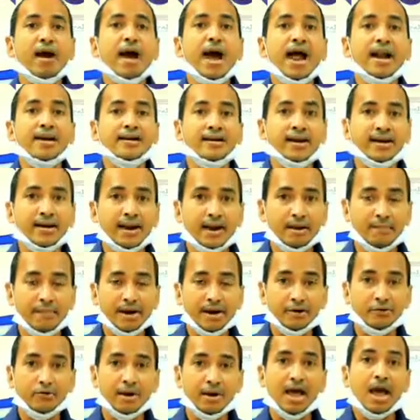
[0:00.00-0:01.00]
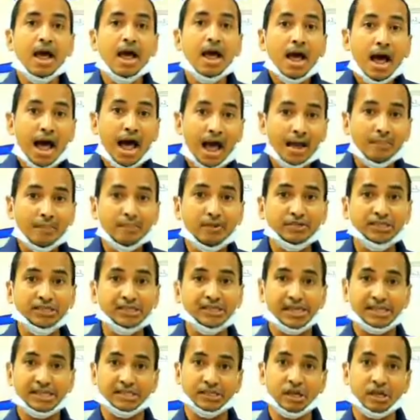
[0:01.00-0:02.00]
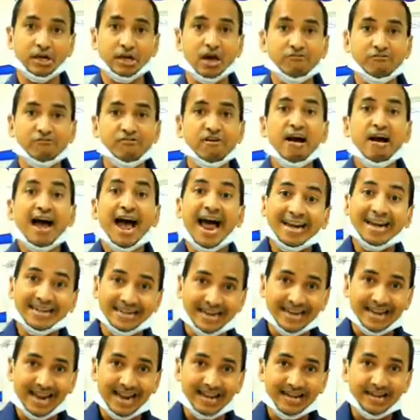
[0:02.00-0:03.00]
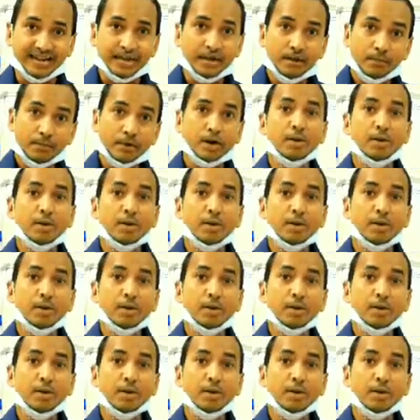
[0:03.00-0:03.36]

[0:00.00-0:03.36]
adrenal medulla, hypersecretion of adrenaline.